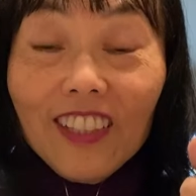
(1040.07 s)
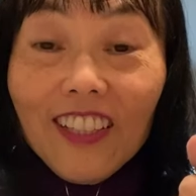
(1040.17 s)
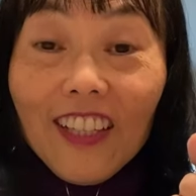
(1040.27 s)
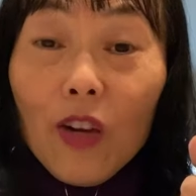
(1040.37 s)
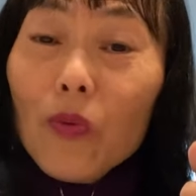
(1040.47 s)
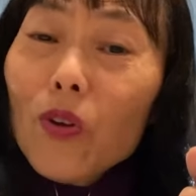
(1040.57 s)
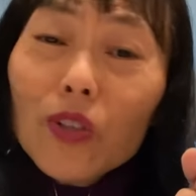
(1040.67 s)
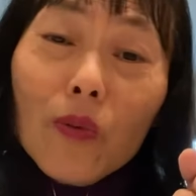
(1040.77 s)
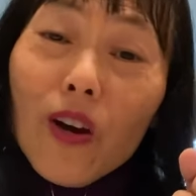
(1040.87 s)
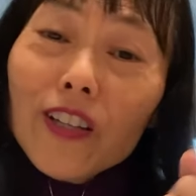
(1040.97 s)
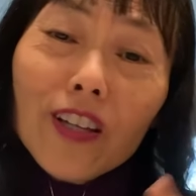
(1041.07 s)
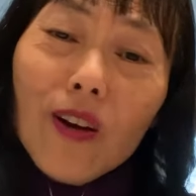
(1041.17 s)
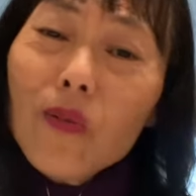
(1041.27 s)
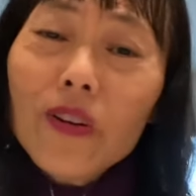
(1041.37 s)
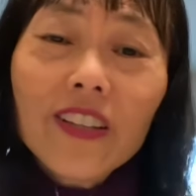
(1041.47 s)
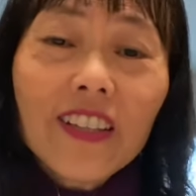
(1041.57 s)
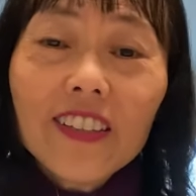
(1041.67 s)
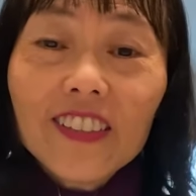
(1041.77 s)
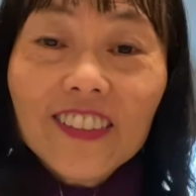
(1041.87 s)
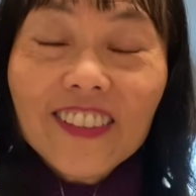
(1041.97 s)
and we only want to go where he
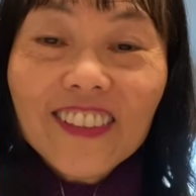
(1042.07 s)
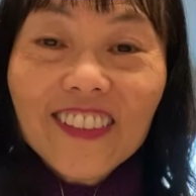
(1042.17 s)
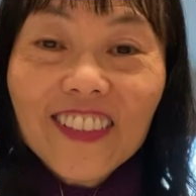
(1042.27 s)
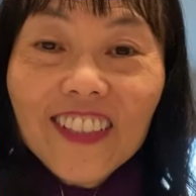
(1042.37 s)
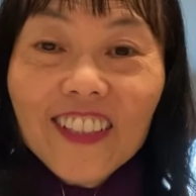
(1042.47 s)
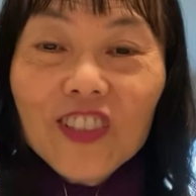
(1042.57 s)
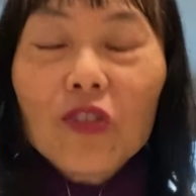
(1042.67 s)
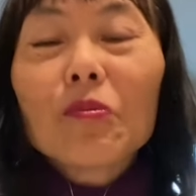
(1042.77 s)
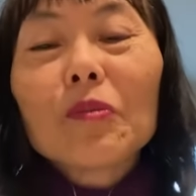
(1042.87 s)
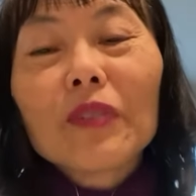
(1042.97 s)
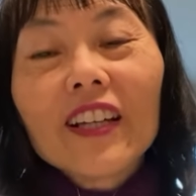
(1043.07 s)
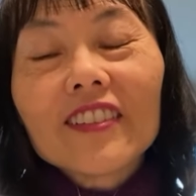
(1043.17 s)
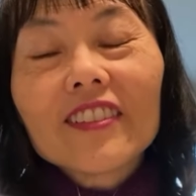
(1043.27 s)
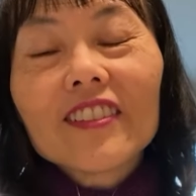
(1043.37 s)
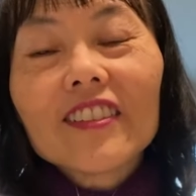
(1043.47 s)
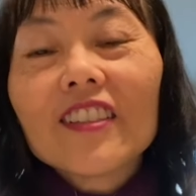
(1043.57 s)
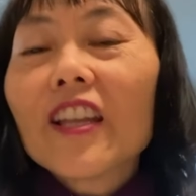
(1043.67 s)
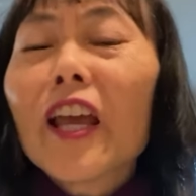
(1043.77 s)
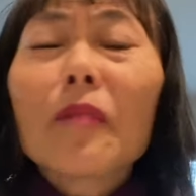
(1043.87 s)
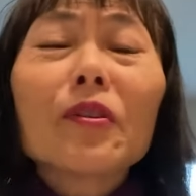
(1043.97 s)
is. So be blessed in the
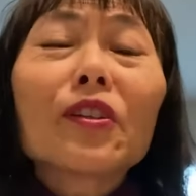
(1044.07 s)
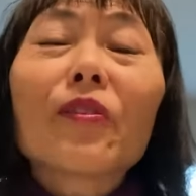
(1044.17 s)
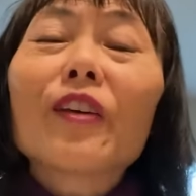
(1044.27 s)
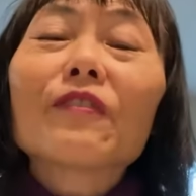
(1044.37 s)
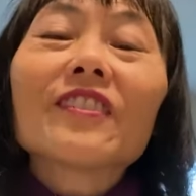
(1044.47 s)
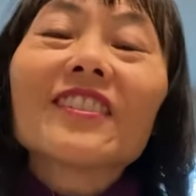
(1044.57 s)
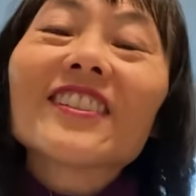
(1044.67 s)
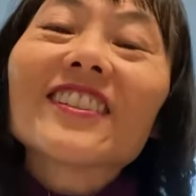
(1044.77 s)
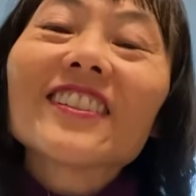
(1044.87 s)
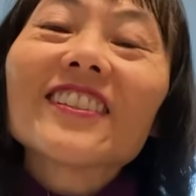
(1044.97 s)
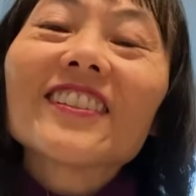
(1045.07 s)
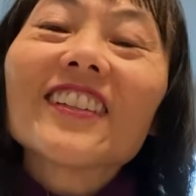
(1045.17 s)
name of the great physician,